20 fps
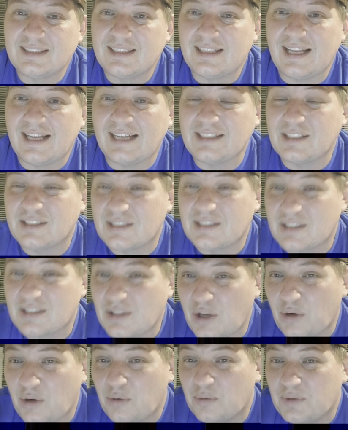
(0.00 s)
I just
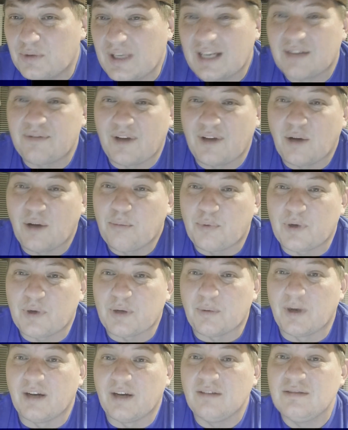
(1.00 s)
know the NFL pretty
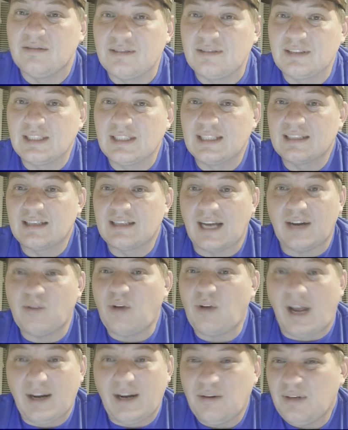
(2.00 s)
well.
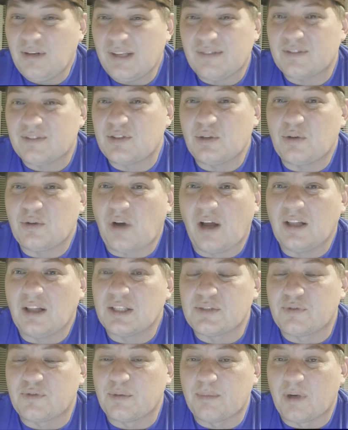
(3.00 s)
I don't even do
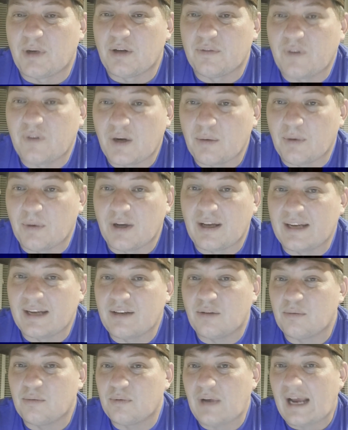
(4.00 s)
college football very well. I
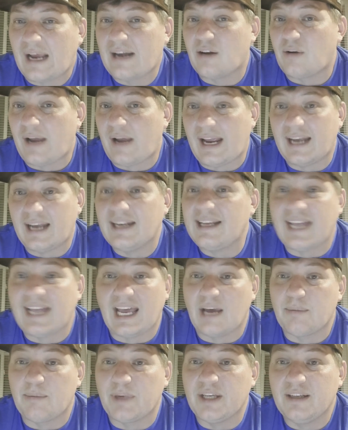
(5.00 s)
don't
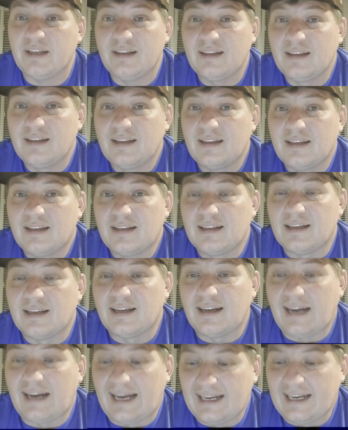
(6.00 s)
handicap it.
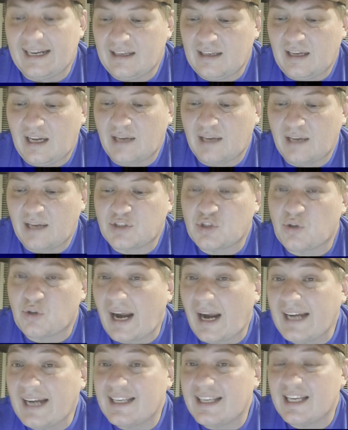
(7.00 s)
I
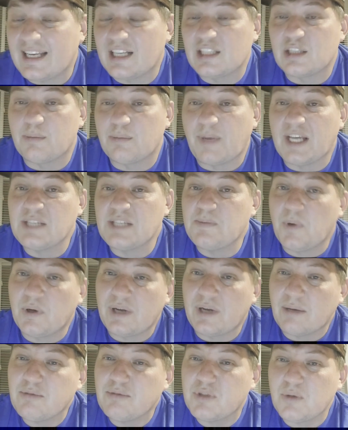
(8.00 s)
tried to get into baseball,
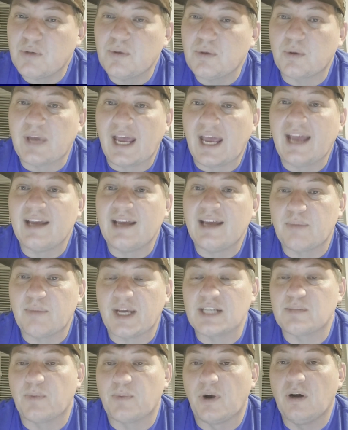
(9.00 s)
and I was doing okay in
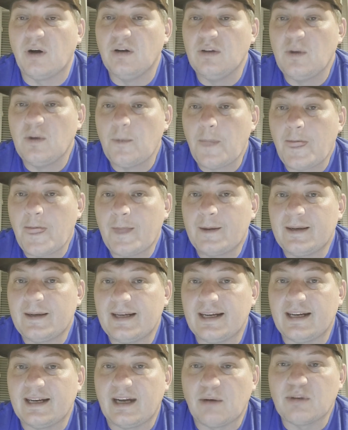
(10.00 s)
baseball.
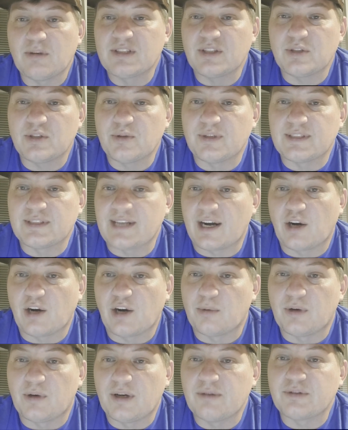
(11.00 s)
I wasn't doing
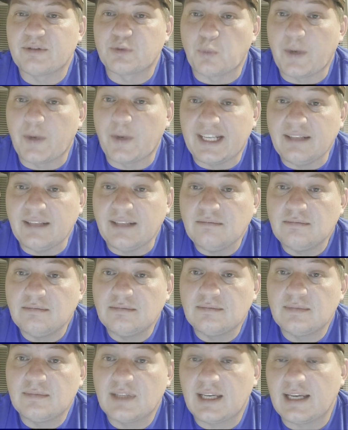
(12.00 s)
terrible. I was winning,
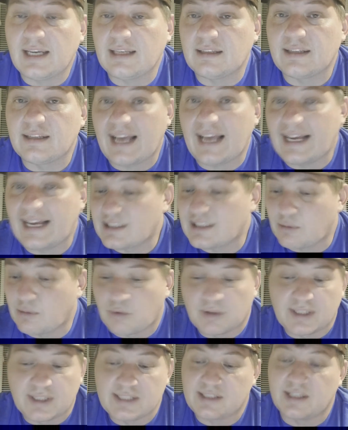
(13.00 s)
and the guys that
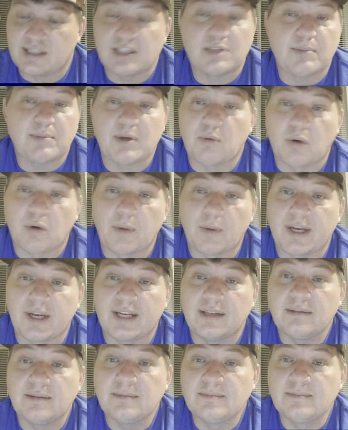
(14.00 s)
were listening to me were winning.